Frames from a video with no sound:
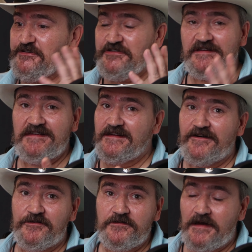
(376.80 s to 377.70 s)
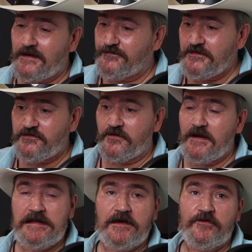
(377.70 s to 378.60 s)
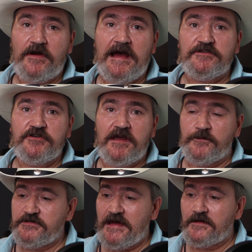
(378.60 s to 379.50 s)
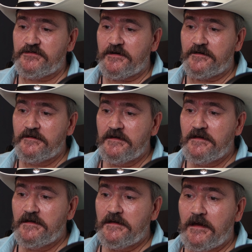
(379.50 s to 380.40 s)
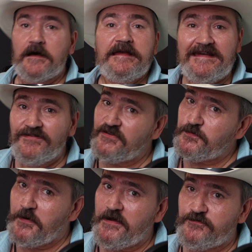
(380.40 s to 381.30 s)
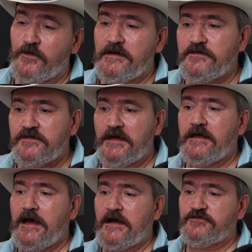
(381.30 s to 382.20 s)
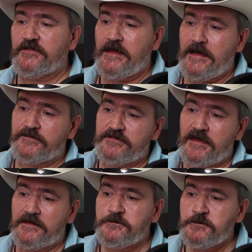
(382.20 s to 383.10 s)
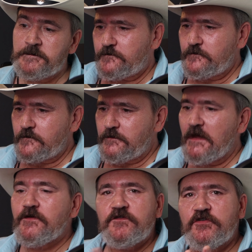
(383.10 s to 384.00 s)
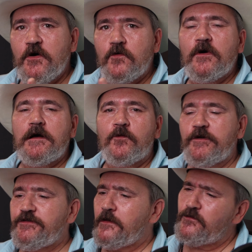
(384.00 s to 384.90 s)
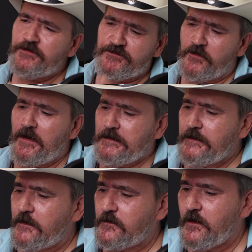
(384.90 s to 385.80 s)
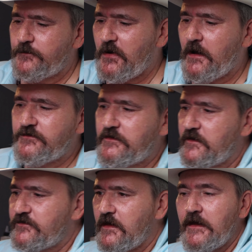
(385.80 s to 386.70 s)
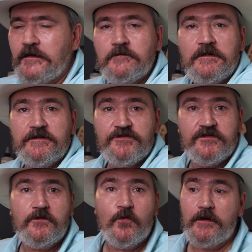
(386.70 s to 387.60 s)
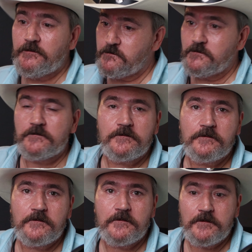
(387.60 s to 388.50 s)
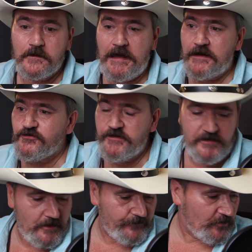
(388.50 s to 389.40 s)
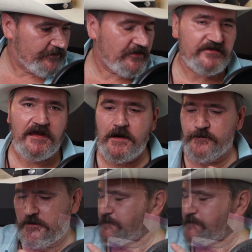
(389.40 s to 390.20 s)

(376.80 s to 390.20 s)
which, you know, I don't think there are any other action cameras out there uh, in this price range that actually has that. So uh, what do you say we just go ahead and get into unboxing this and let's see what actually comes with this camera.